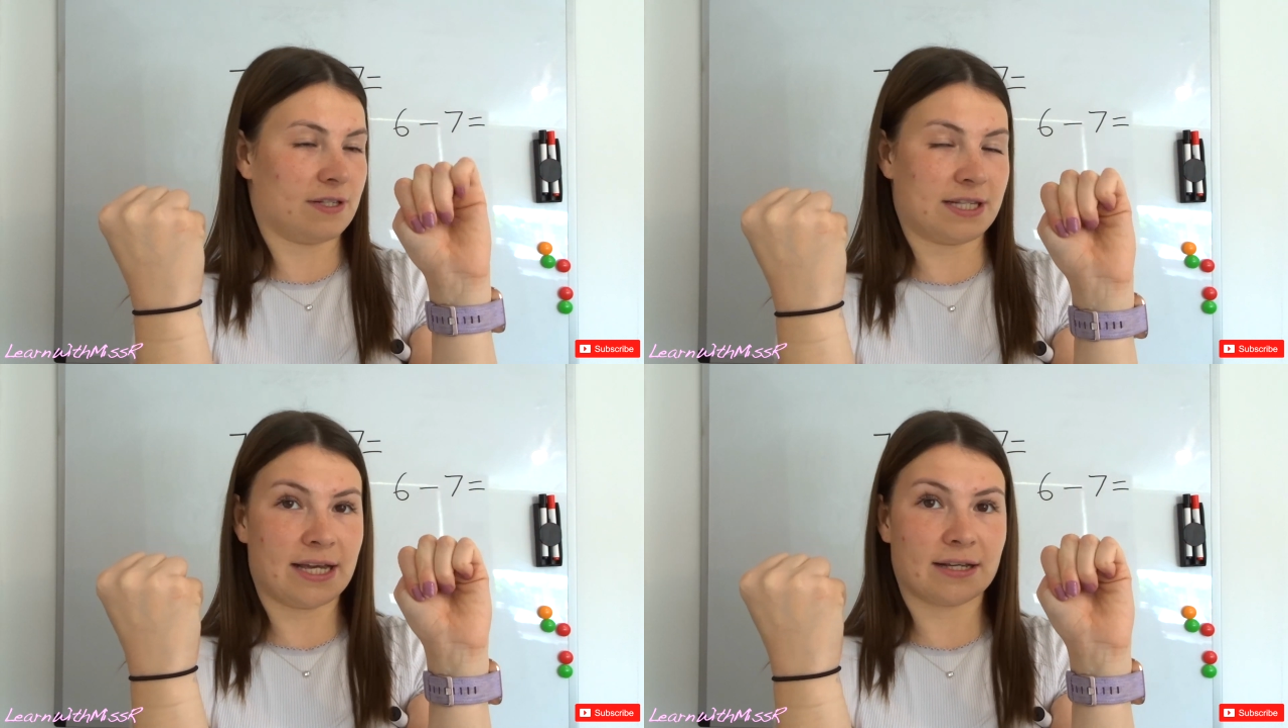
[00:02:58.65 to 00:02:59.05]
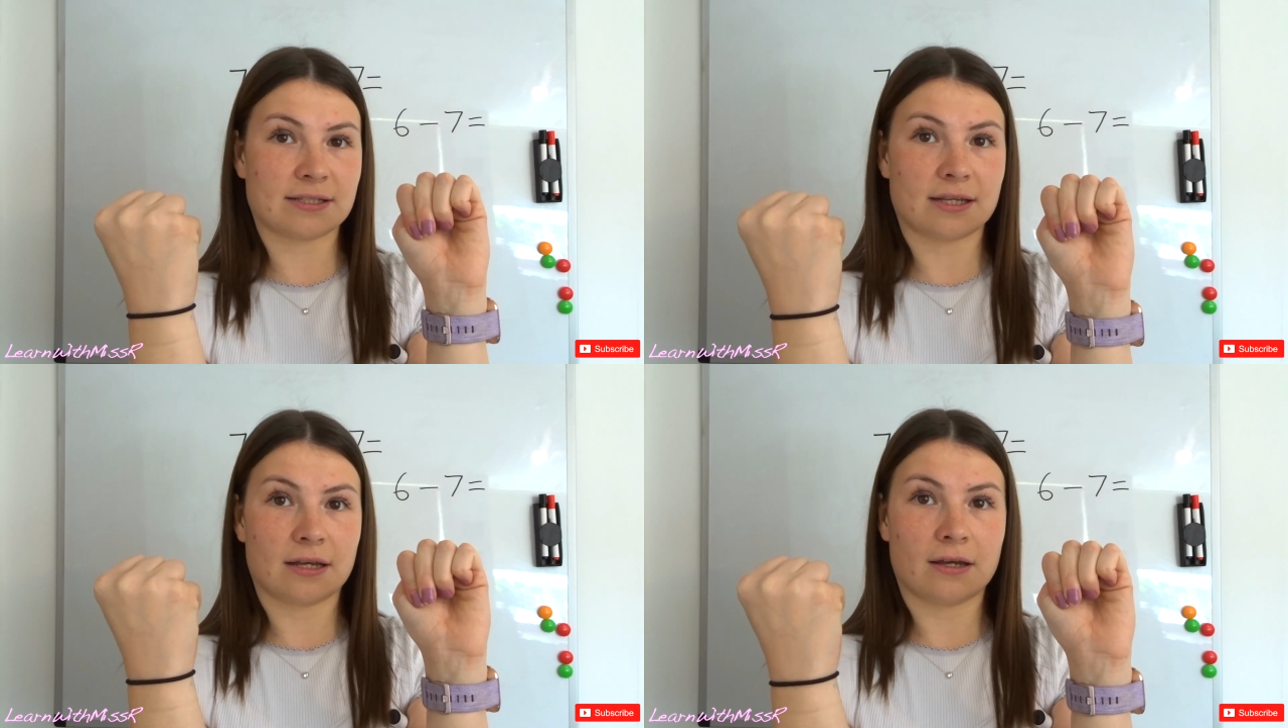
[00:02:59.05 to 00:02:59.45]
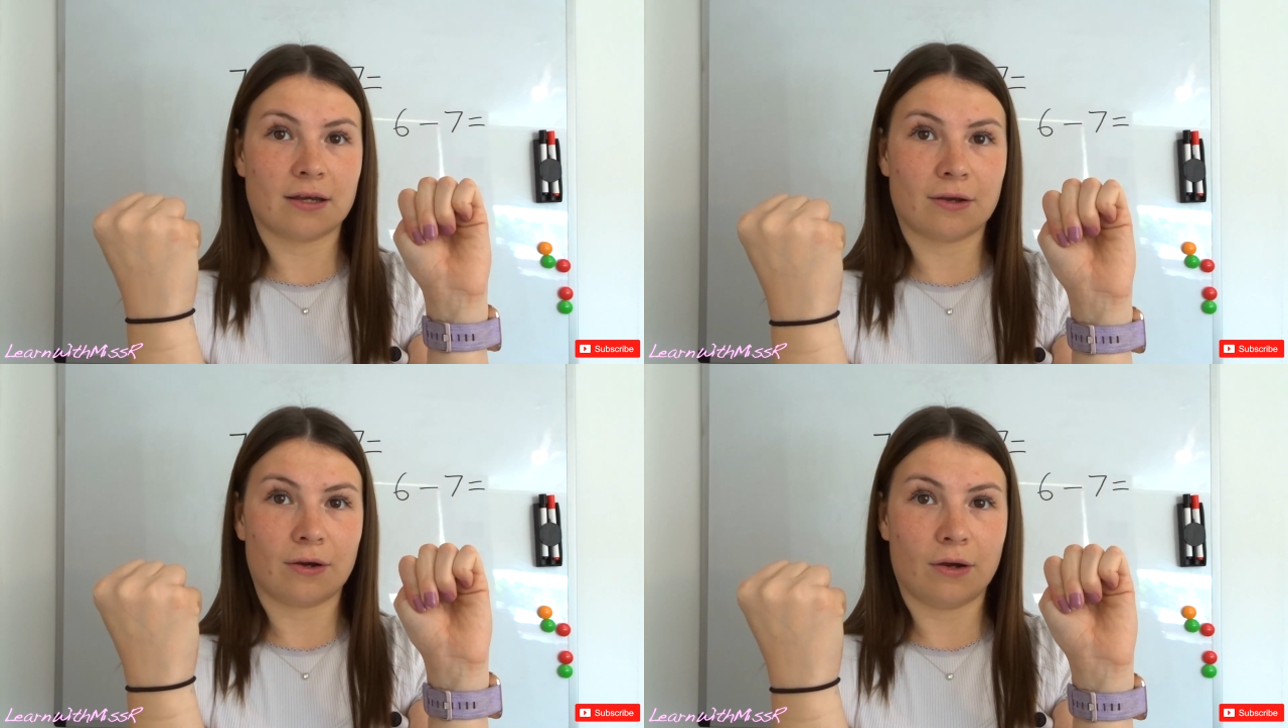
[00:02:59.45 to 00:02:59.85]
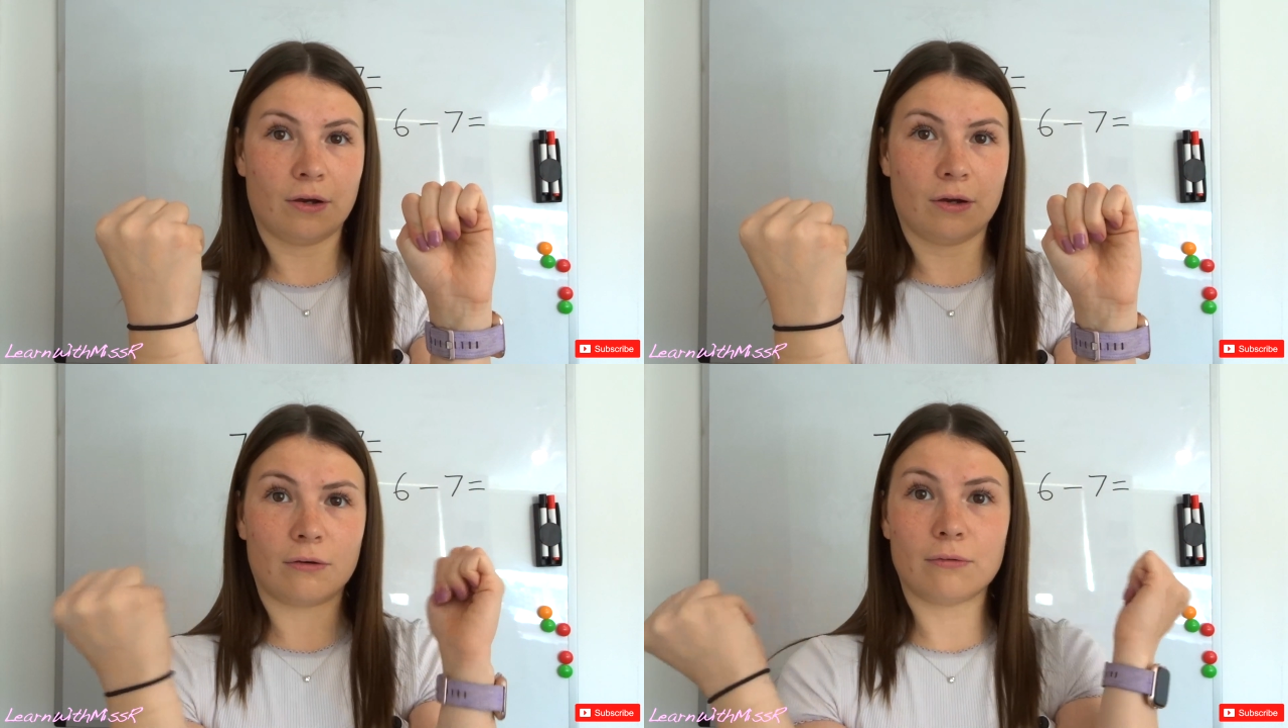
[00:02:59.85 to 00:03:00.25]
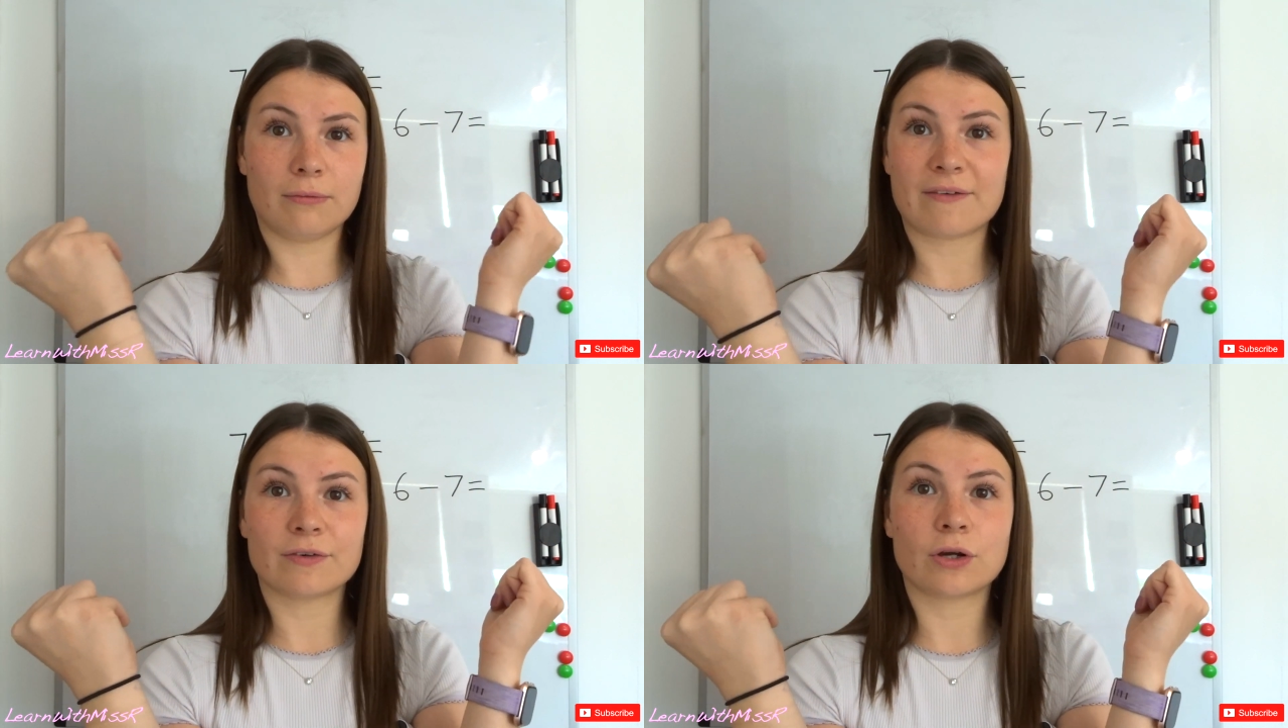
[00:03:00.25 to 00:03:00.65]
6,
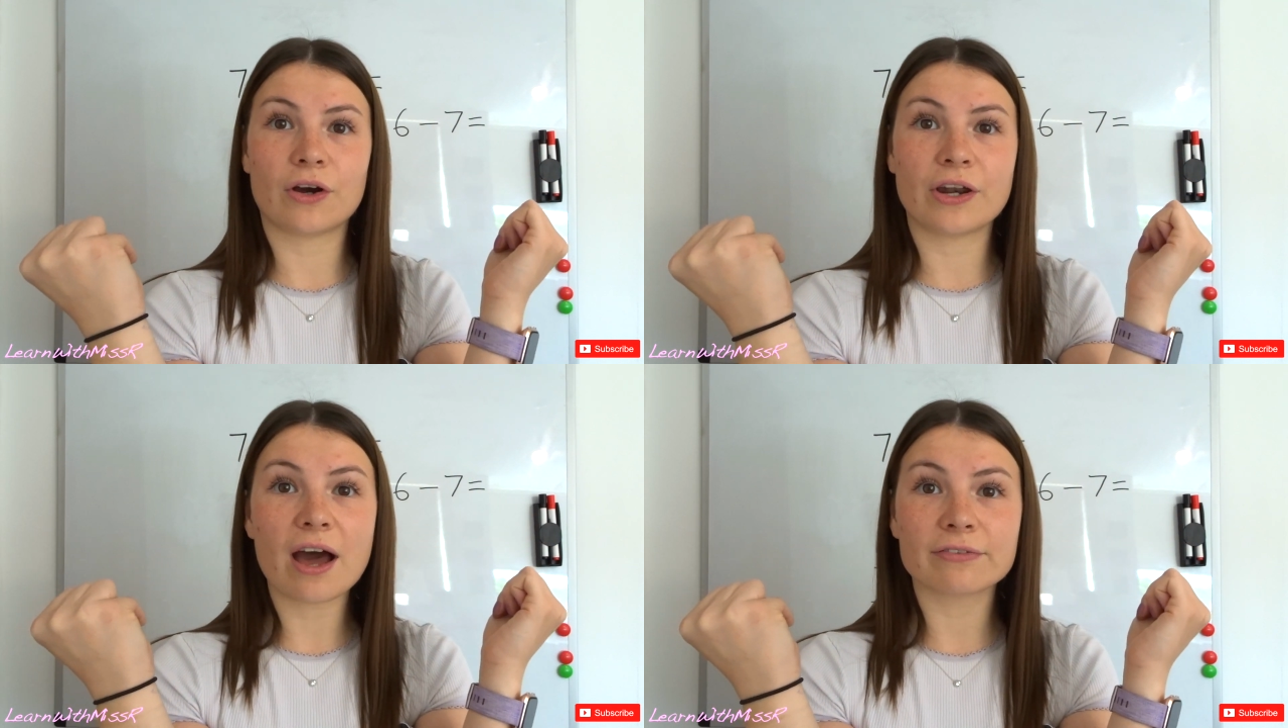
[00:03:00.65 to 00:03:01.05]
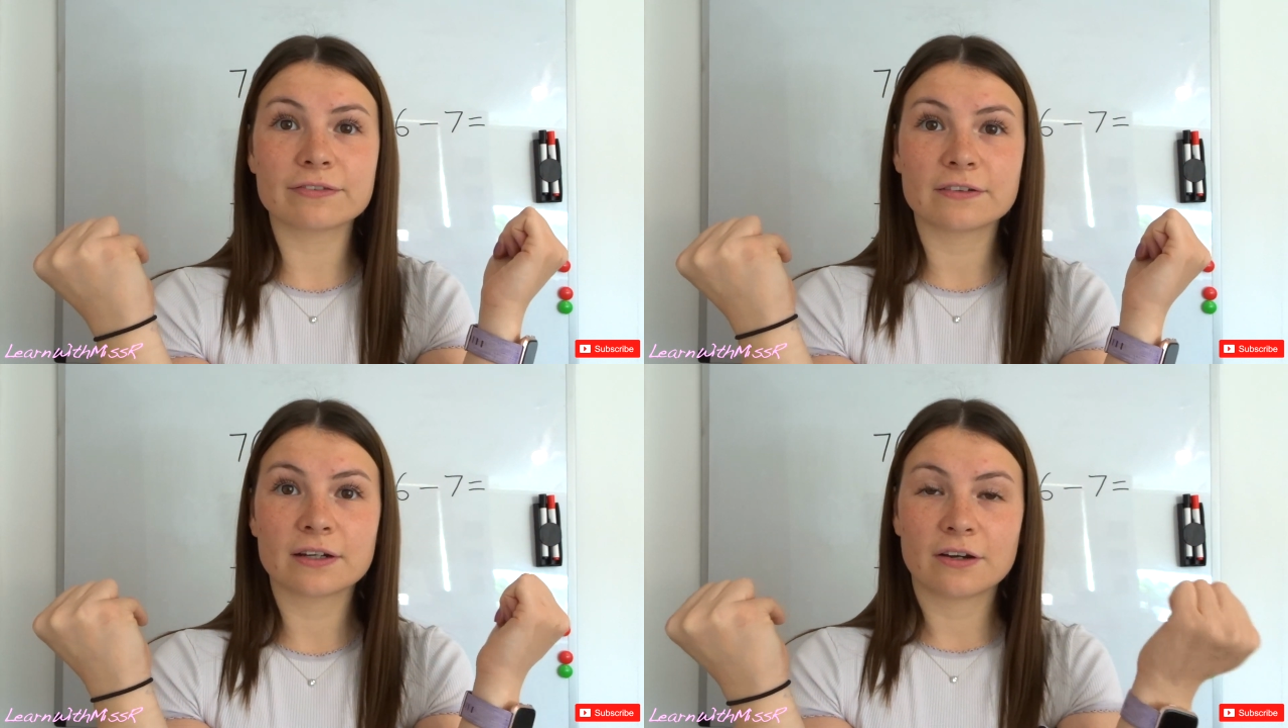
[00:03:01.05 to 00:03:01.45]
we haven't got enough.